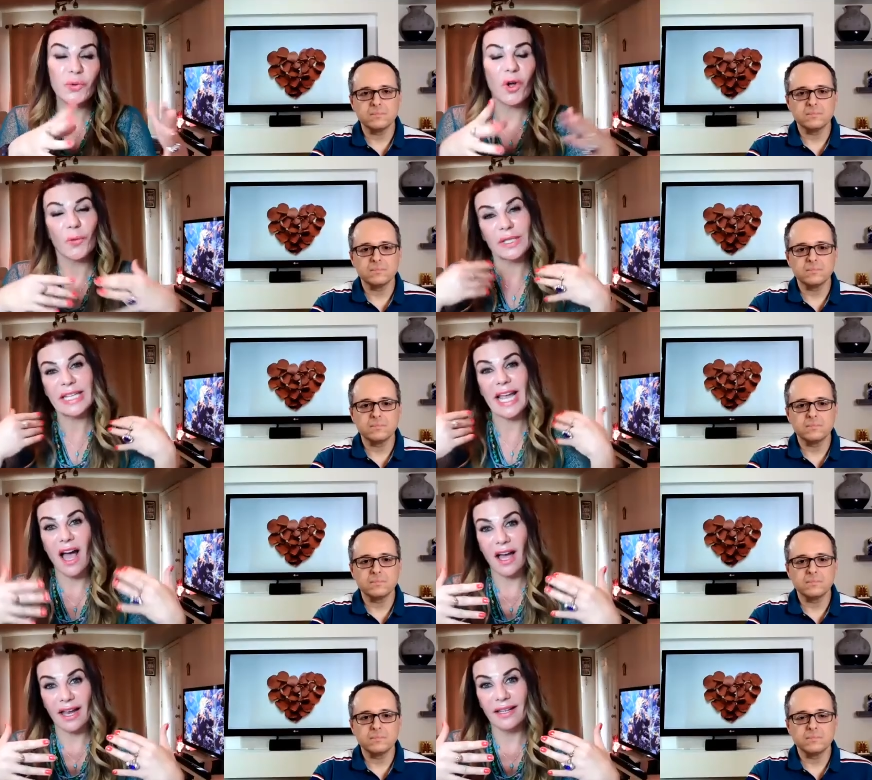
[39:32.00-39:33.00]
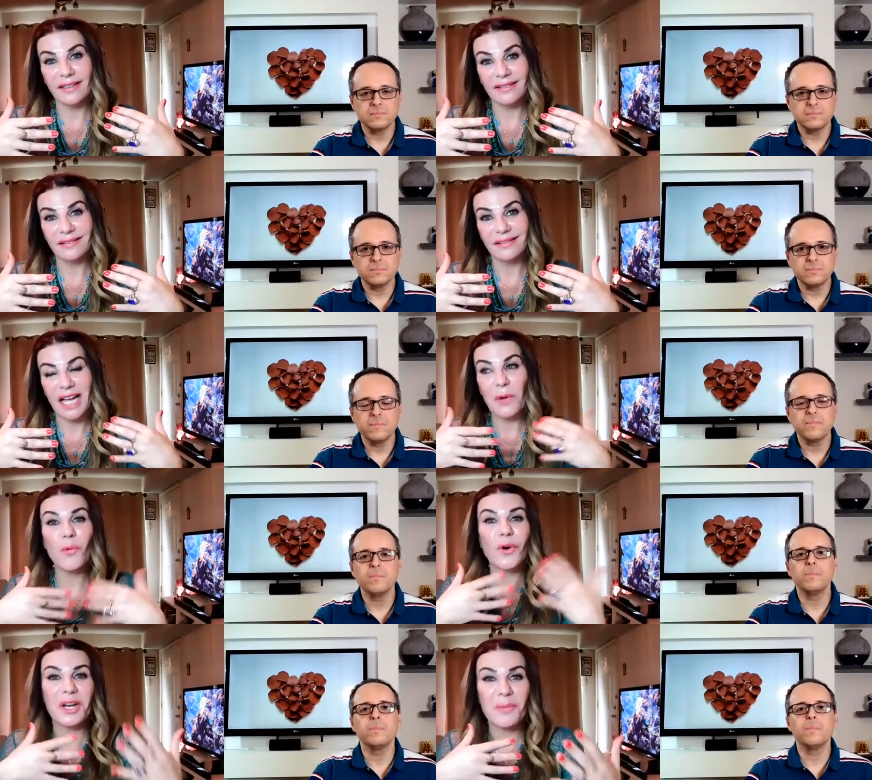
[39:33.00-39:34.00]
Speaker 1: always say I. I'm
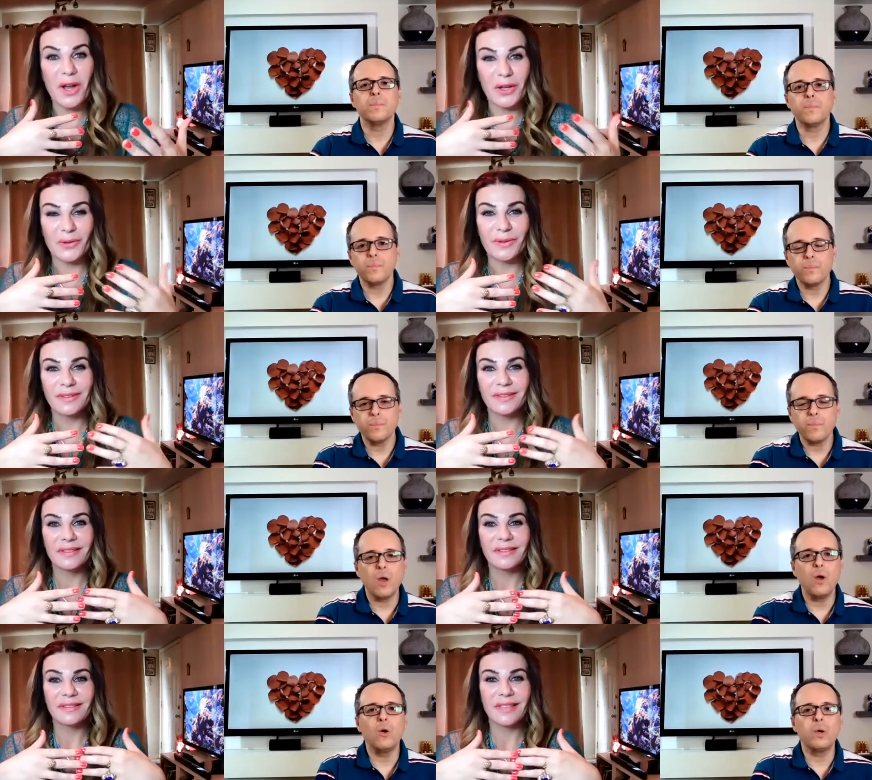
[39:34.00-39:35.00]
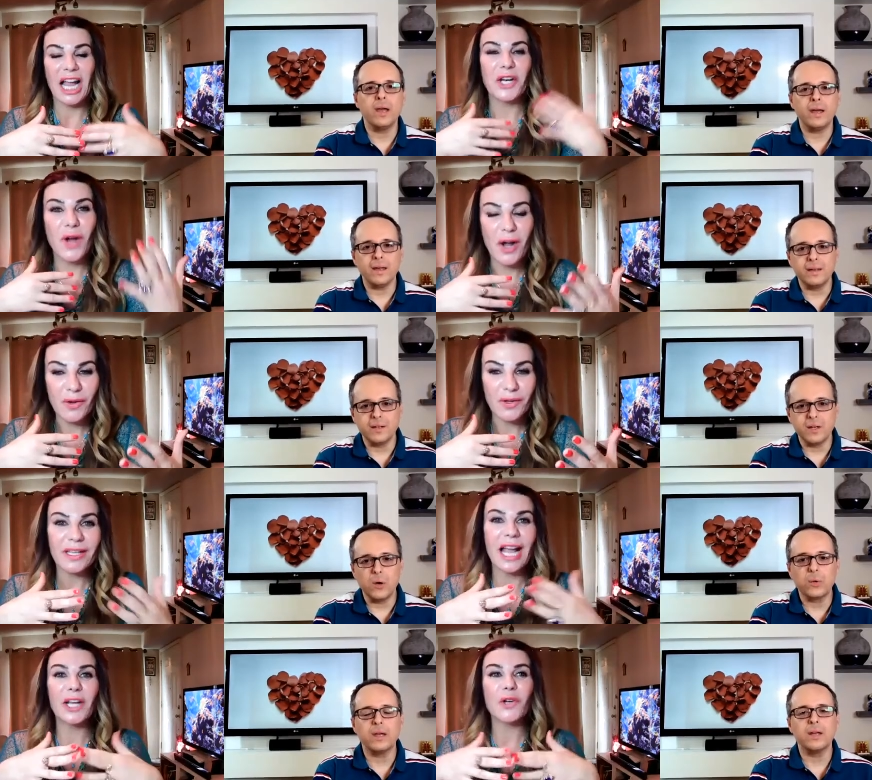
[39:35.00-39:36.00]
worried about you.
Speaker 2: Okay. I know,
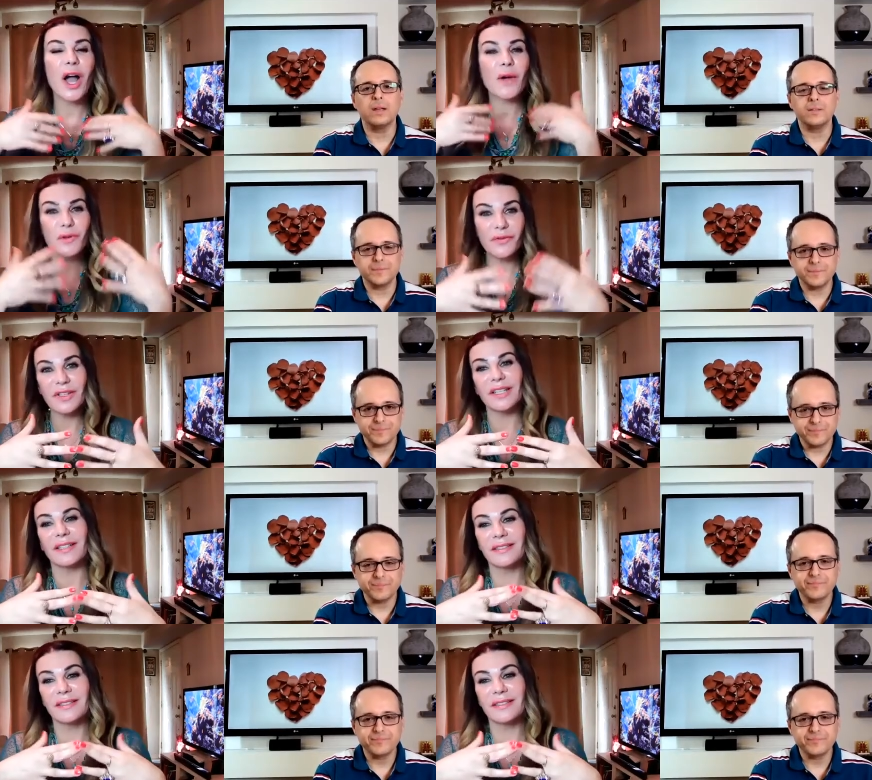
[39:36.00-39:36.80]
Speaker 1: I know how you feel.